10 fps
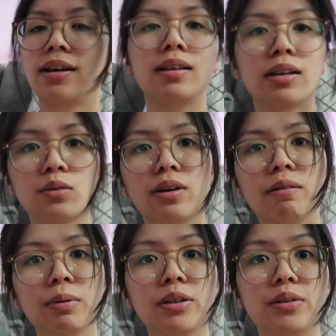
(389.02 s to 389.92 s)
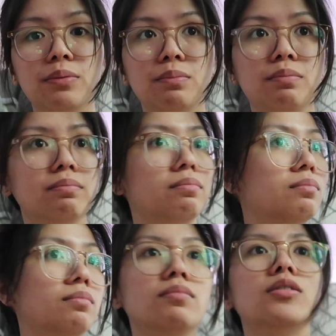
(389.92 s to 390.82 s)
And that's what I've been
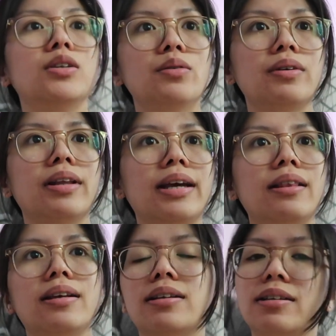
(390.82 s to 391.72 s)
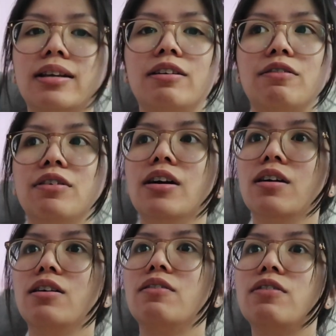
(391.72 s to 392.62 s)
doing lately instead of
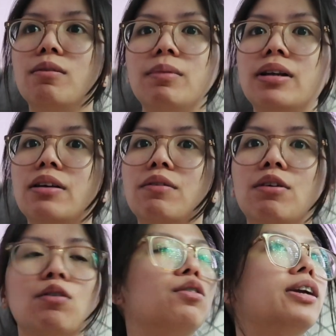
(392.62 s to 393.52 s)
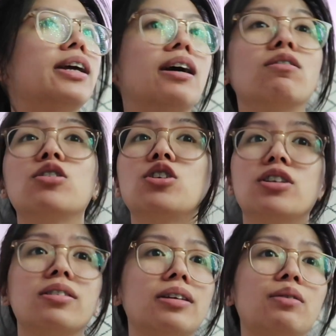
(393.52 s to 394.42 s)
filming and recording. I was
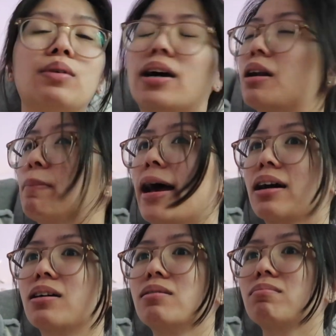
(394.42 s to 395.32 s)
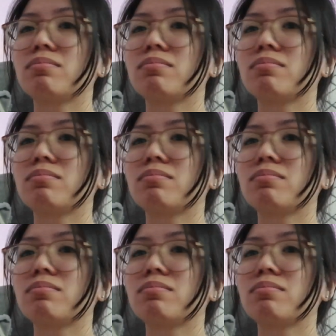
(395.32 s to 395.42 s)
just like, we gotta pack.